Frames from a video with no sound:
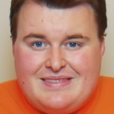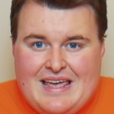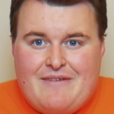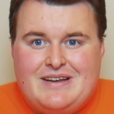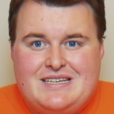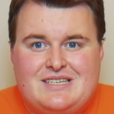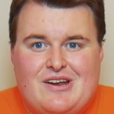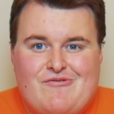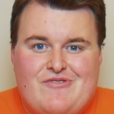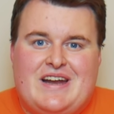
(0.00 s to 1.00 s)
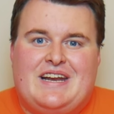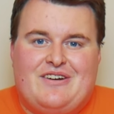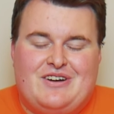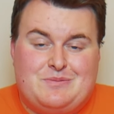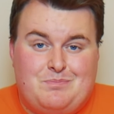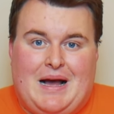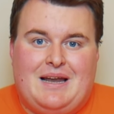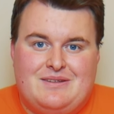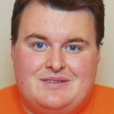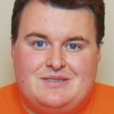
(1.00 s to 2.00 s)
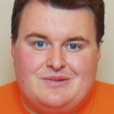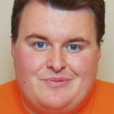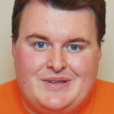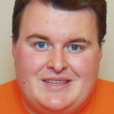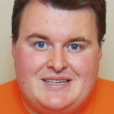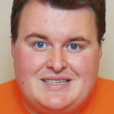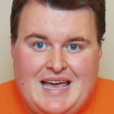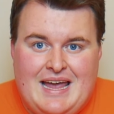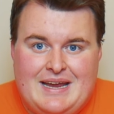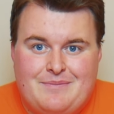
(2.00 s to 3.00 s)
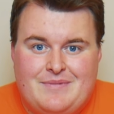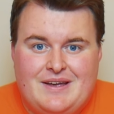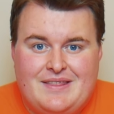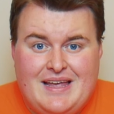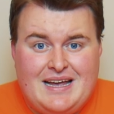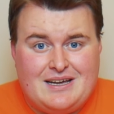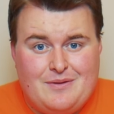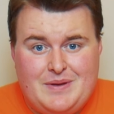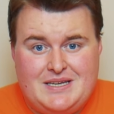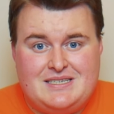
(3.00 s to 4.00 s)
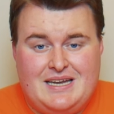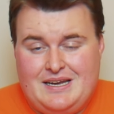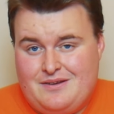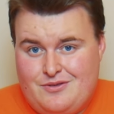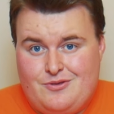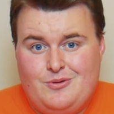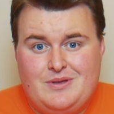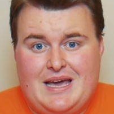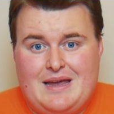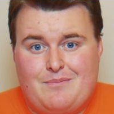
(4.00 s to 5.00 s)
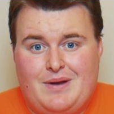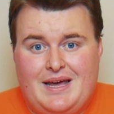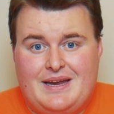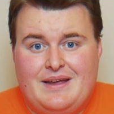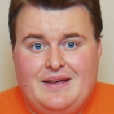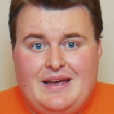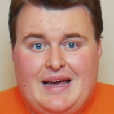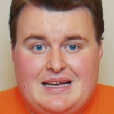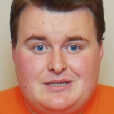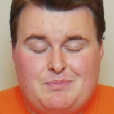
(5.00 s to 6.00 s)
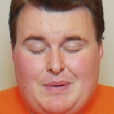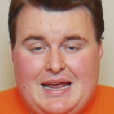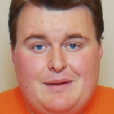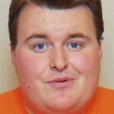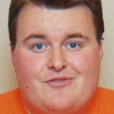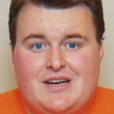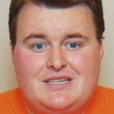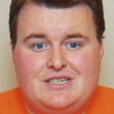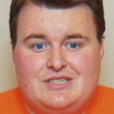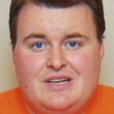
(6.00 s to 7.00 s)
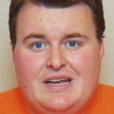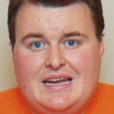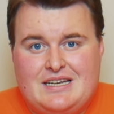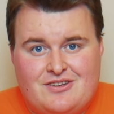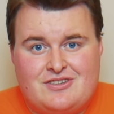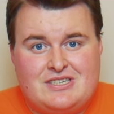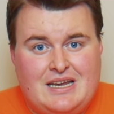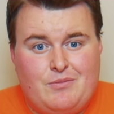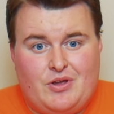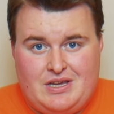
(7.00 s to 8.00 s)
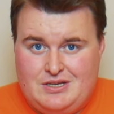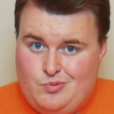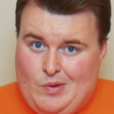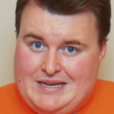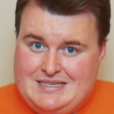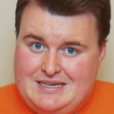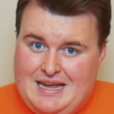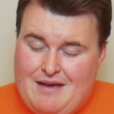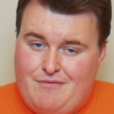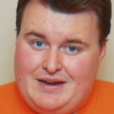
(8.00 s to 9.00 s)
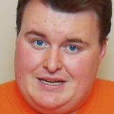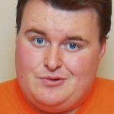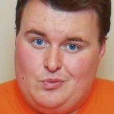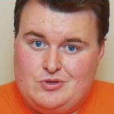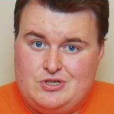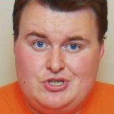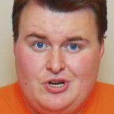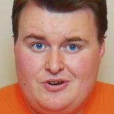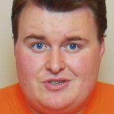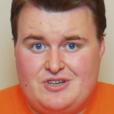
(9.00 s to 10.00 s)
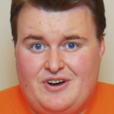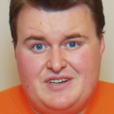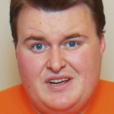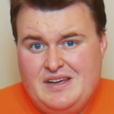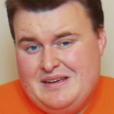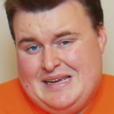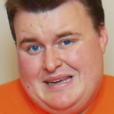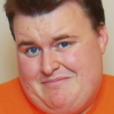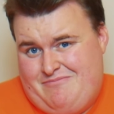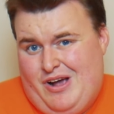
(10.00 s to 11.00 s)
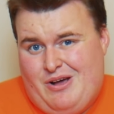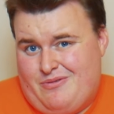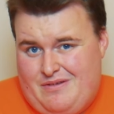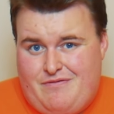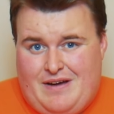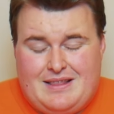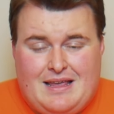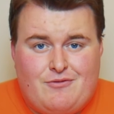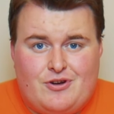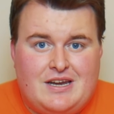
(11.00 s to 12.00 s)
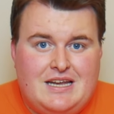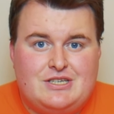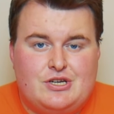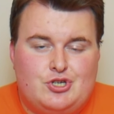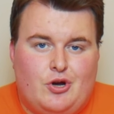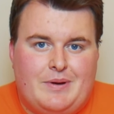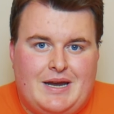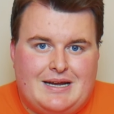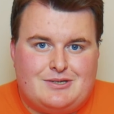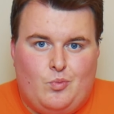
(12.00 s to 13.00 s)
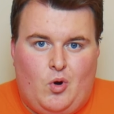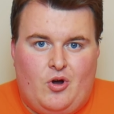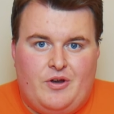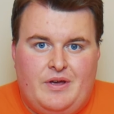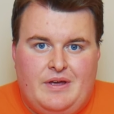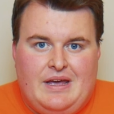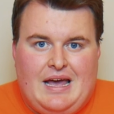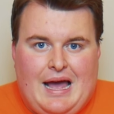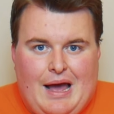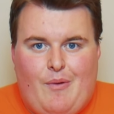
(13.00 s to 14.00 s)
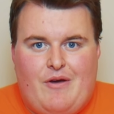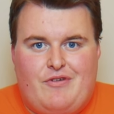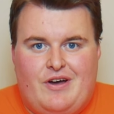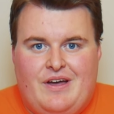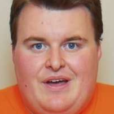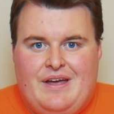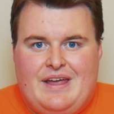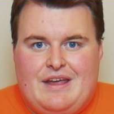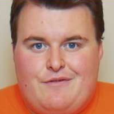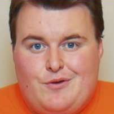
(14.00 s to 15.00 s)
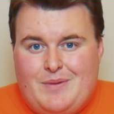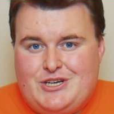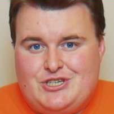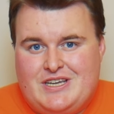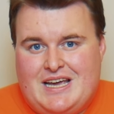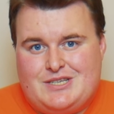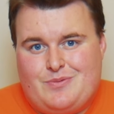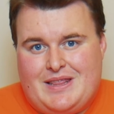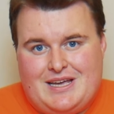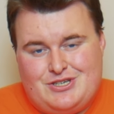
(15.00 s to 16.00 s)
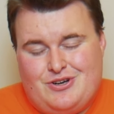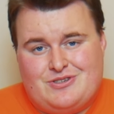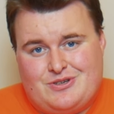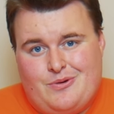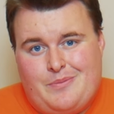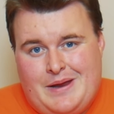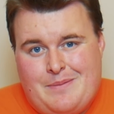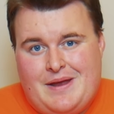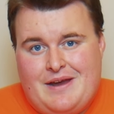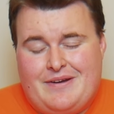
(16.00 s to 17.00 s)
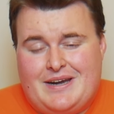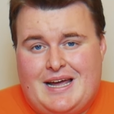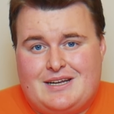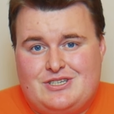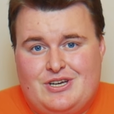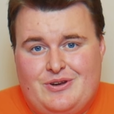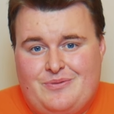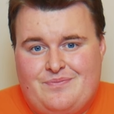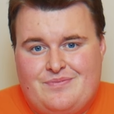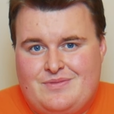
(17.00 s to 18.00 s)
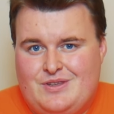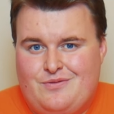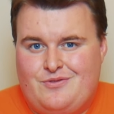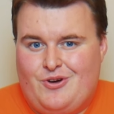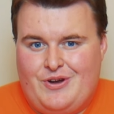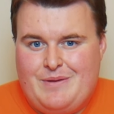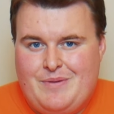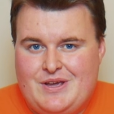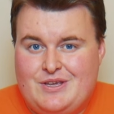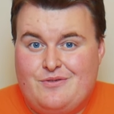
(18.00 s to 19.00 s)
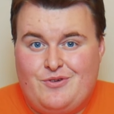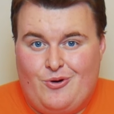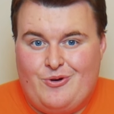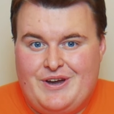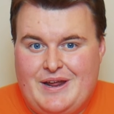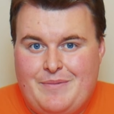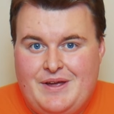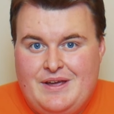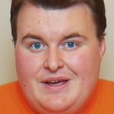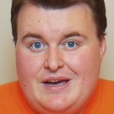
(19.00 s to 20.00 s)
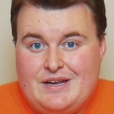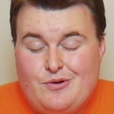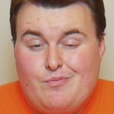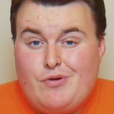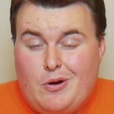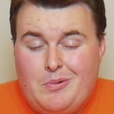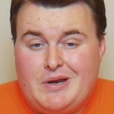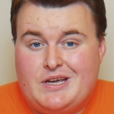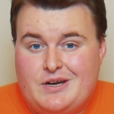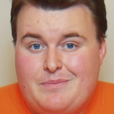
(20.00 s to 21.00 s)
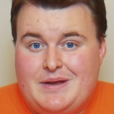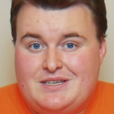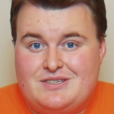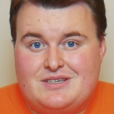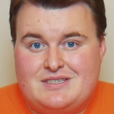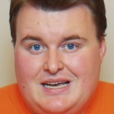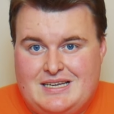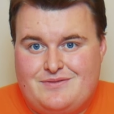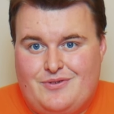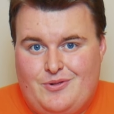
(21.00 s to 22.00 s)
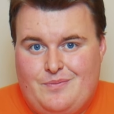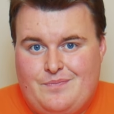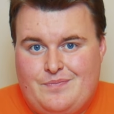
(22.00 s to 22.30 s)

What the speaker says: There is a really nice balance with this game, and that can be seen through the gameplay. As play progresses, it does seem like it's weighted heavily towards the shark side. Well, in fact, they've got an easier job in Act 1. However, if you manage to guess where that shark's going to be appearing in Act 2, you've got him, you've cornered him, and you're probably going to be successful.